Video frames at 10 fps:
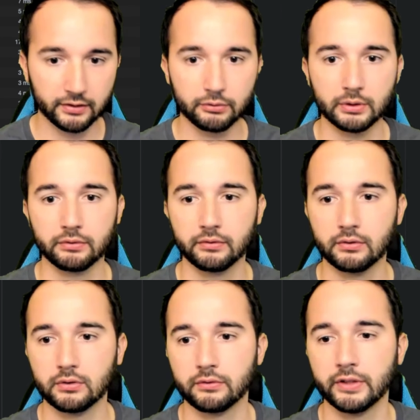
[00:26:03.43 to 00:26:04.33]
If we
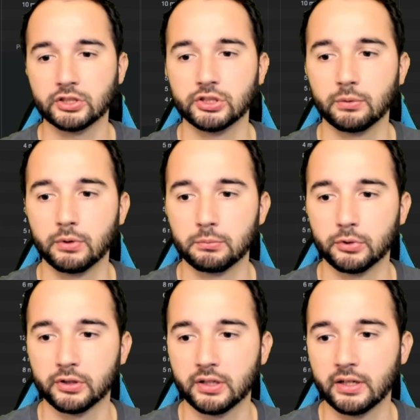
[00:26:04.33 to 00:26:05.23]
fetch here one
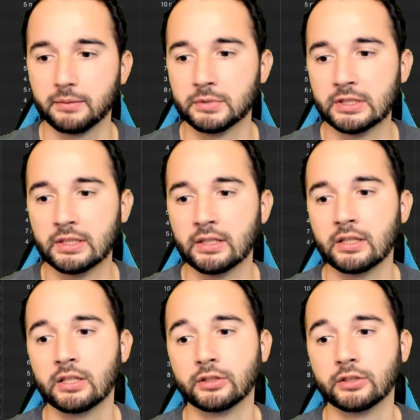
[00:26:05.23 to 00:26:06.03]
more time, you